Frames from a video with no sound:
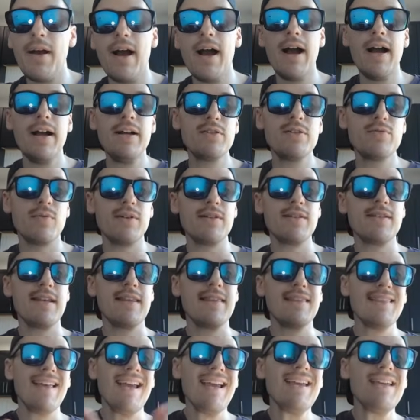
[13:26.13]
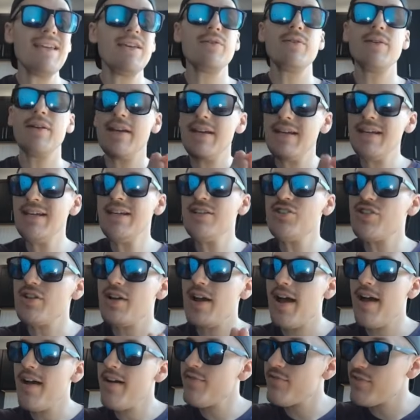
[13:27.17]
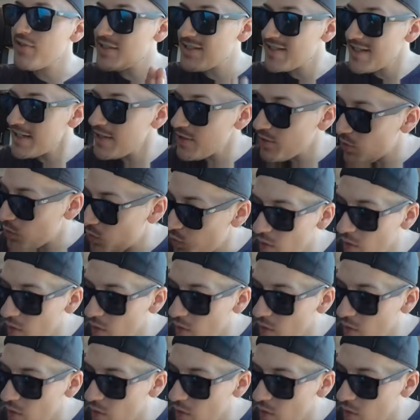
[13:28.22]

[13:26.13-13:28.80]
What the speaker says: I just want to say thank you to each and every single